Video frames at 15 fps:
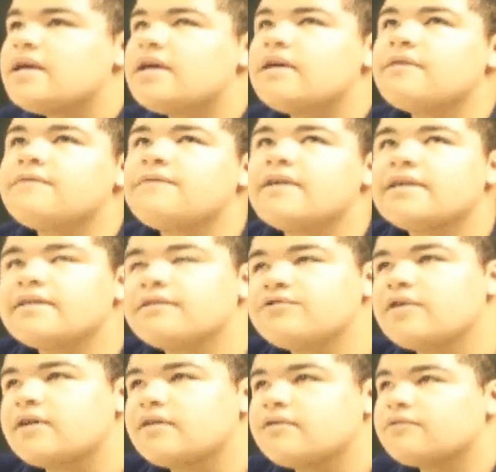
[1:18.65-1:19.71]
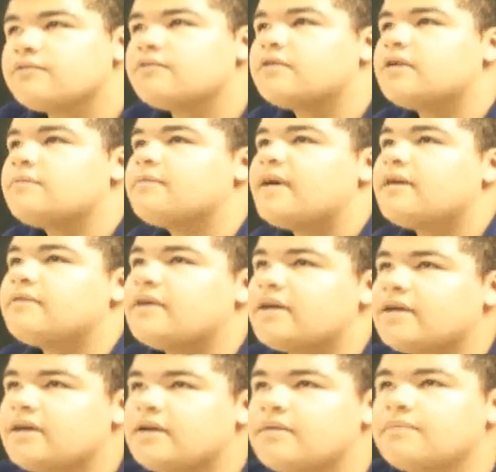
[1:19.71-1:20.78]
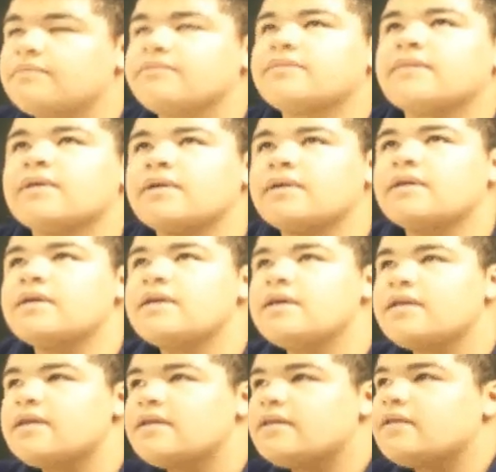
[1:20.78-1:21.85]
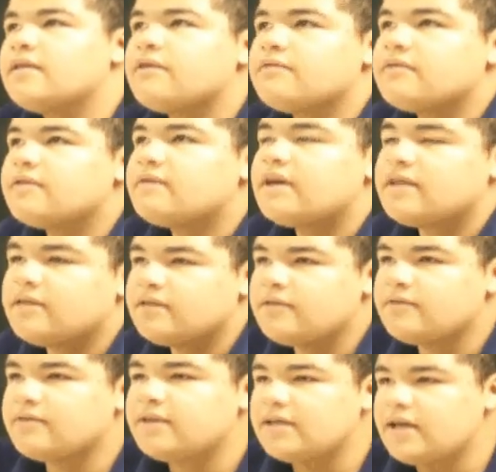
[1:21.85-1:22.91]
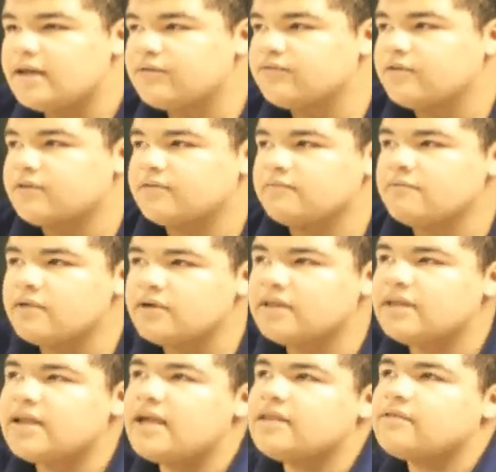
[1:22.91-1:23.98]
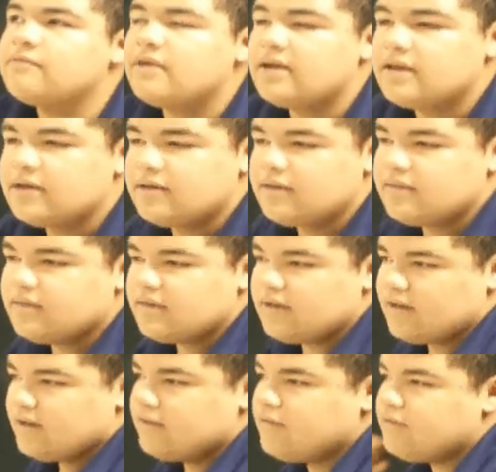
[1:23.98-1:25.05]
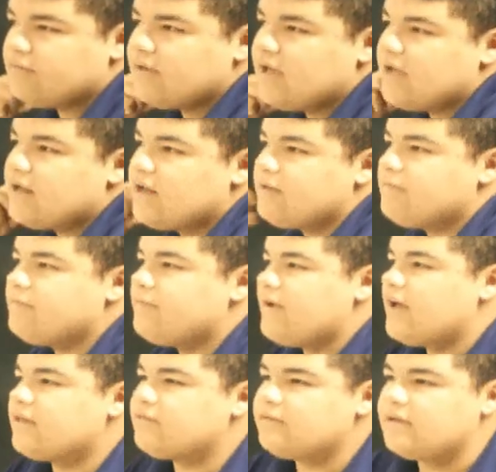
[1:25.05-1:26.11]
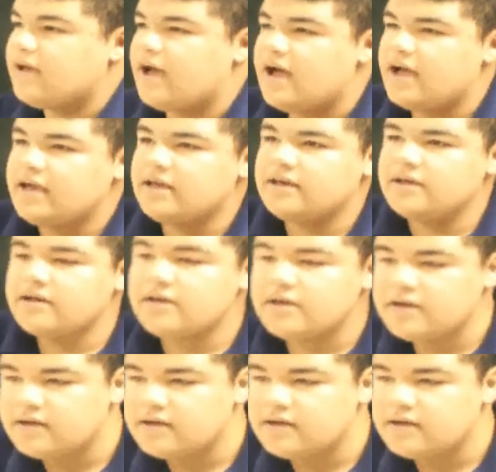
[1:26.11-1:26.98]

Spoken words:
It affects the child's learning by there's like two stages. One that's like you get a fast, high